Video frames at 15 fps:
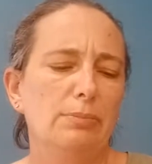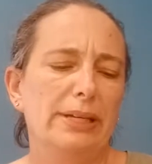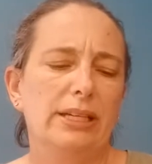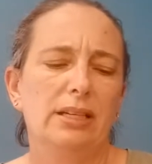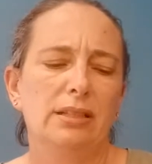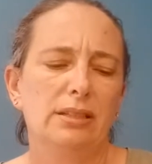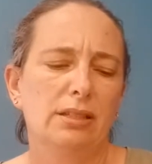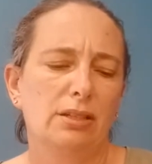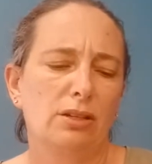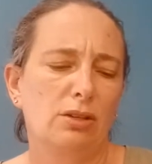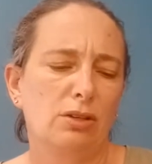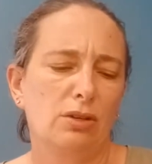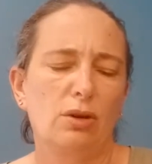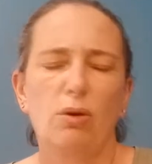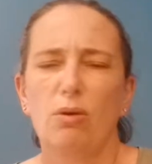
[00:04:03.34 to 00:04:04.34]
bit on the
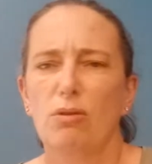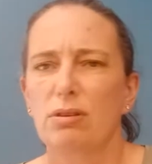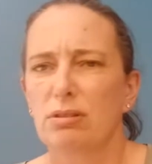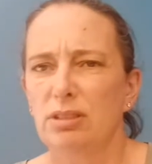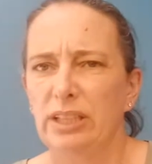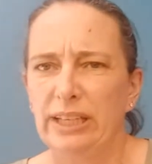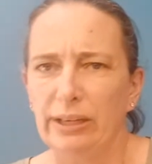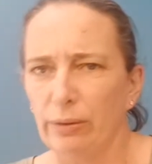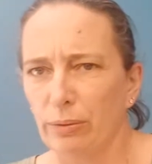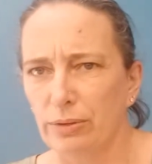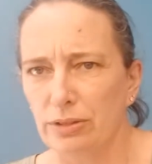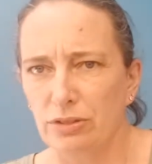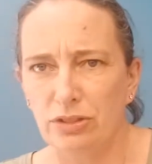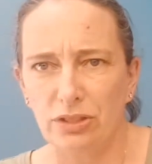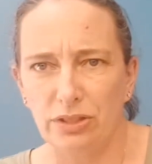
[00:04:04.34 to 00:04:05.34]
corally
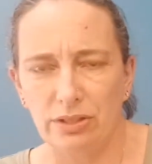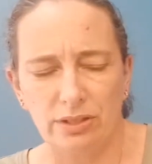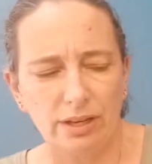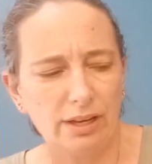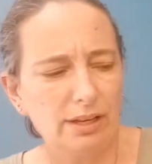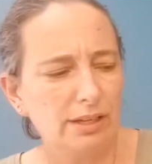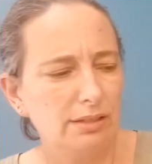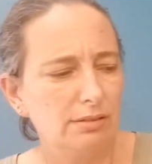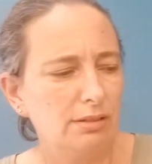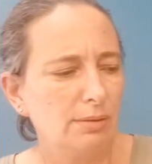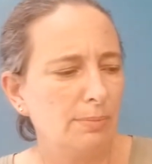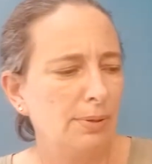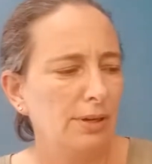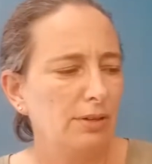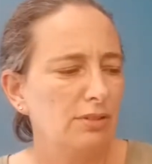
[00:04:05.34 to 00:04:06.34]
orangey side
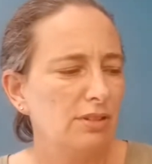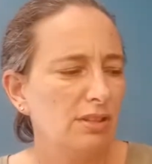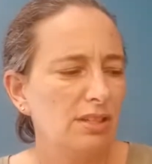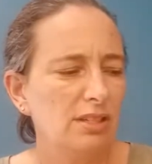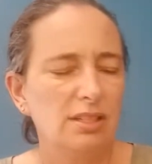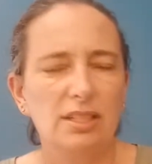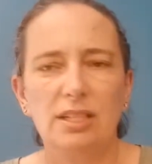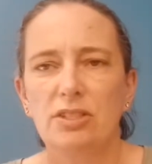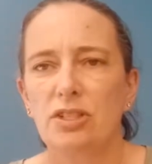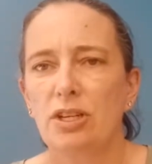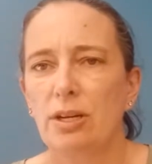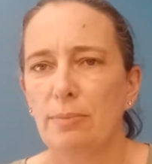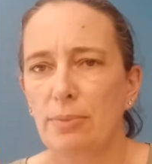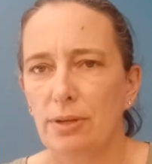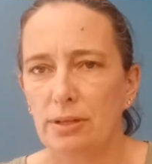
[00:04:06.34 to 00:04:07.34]
compared to the
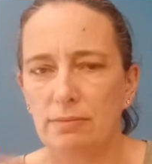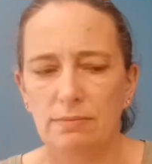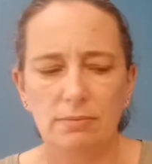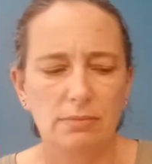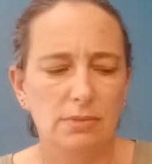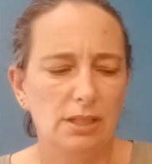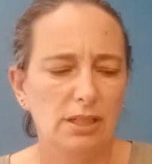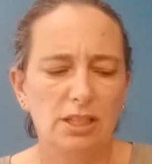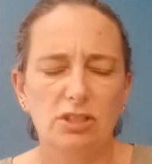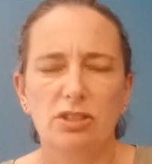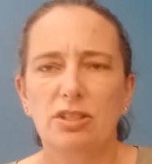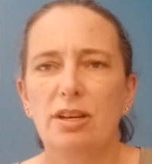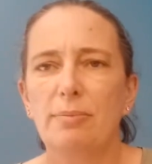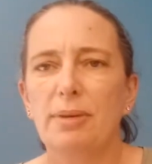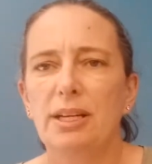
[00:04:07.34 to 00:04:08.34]
stitching, but there's
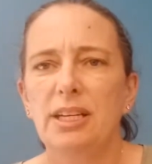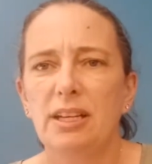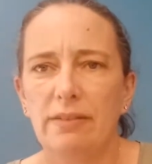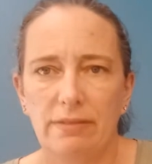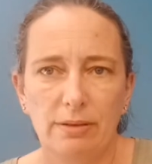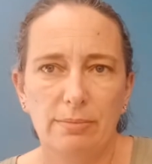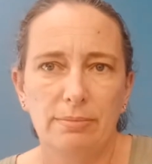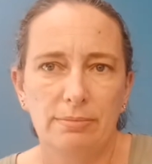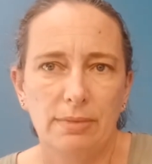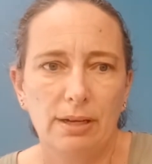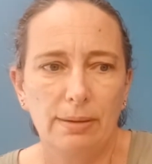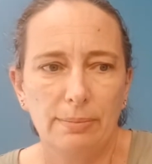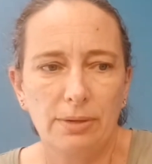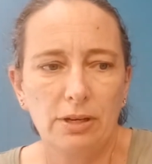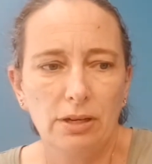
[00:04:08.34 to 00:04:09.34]
not many of them.
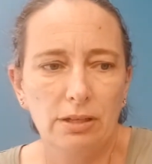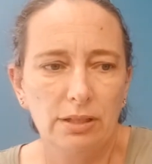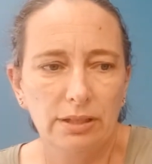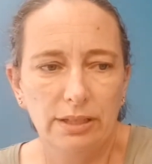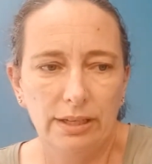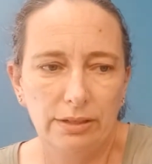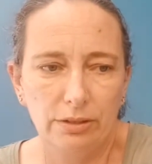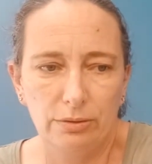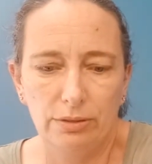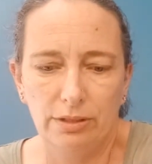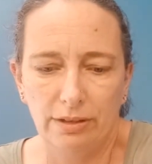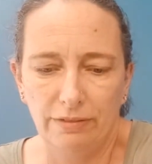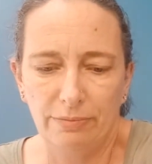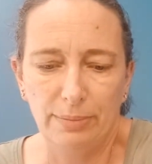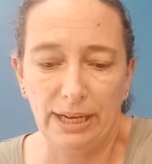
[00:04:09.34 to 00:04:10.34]
I'm calling that a good
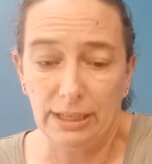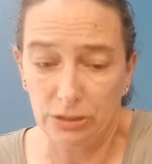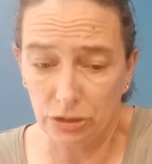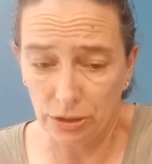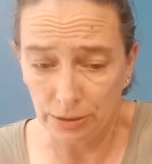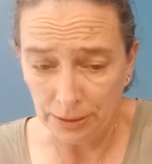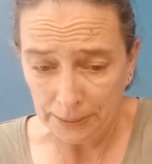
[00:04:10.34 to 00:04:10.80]
enough match.